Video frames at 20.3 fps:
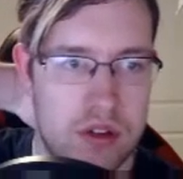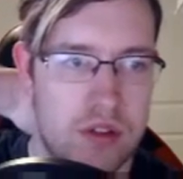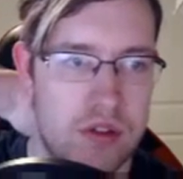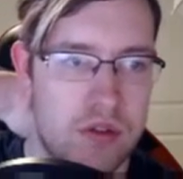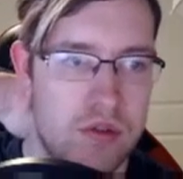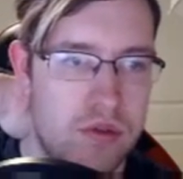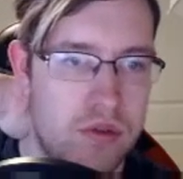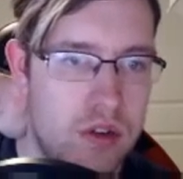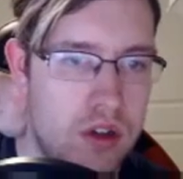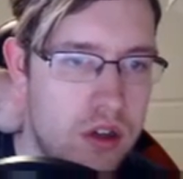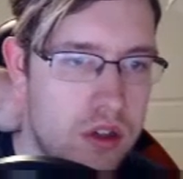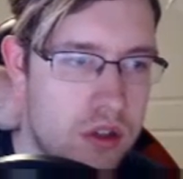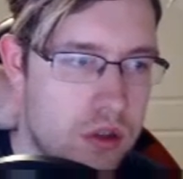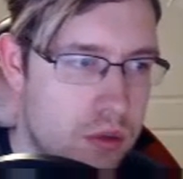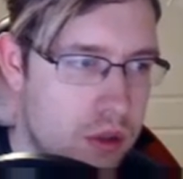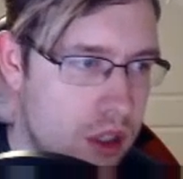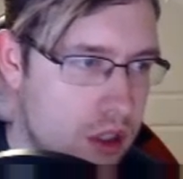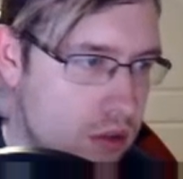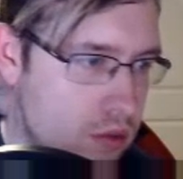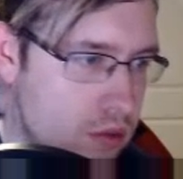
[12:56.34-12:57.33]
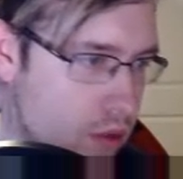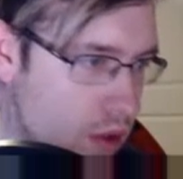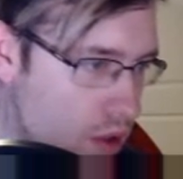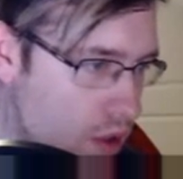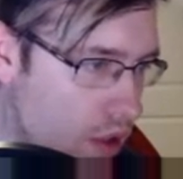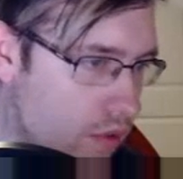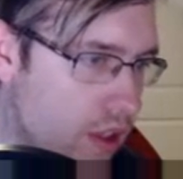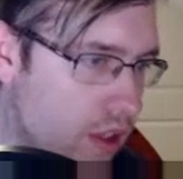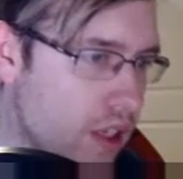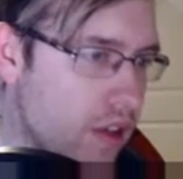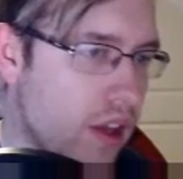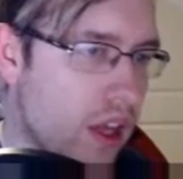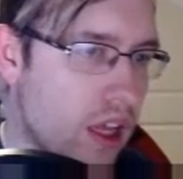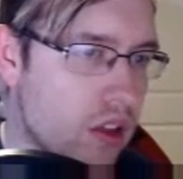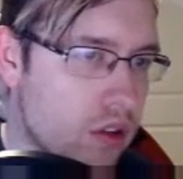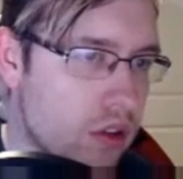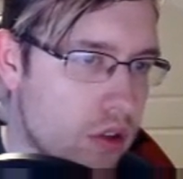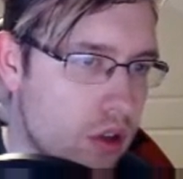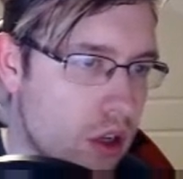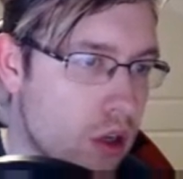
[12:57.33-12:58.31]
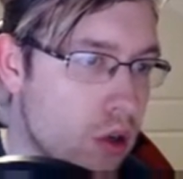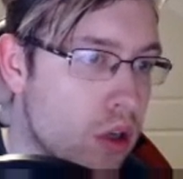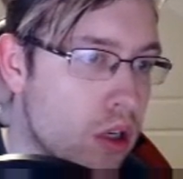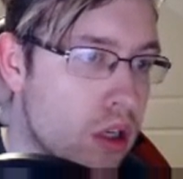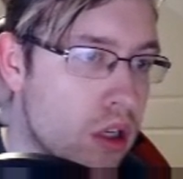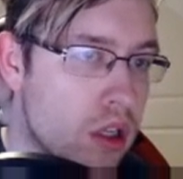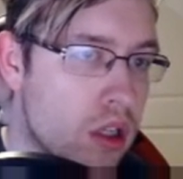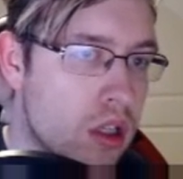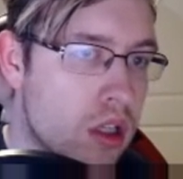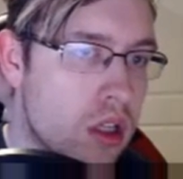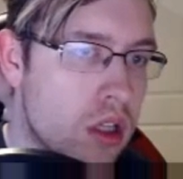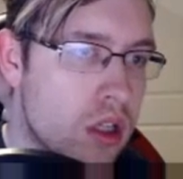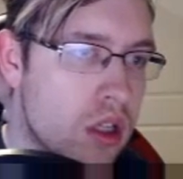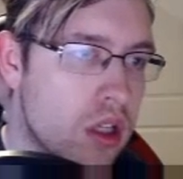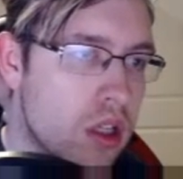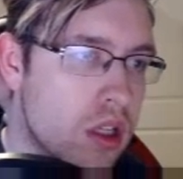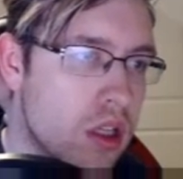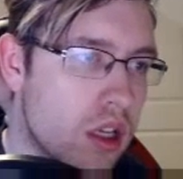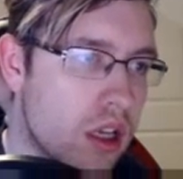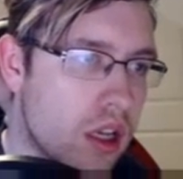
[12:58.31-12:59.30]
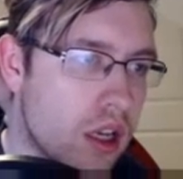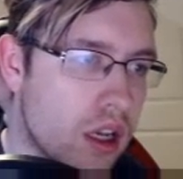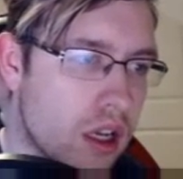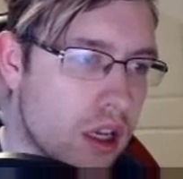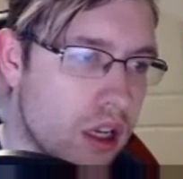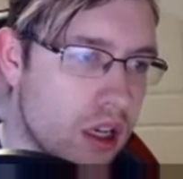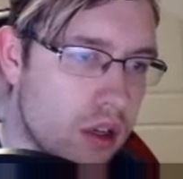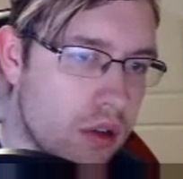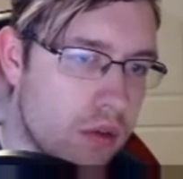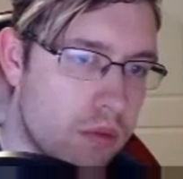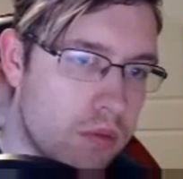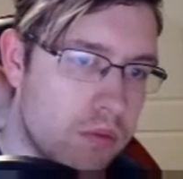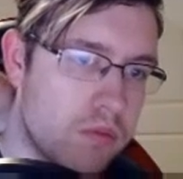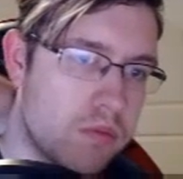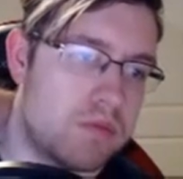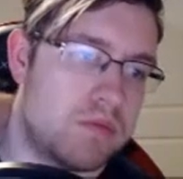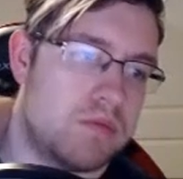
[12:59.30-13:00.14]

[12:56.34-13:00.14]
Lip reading: and furious. We don't even need that. So, let's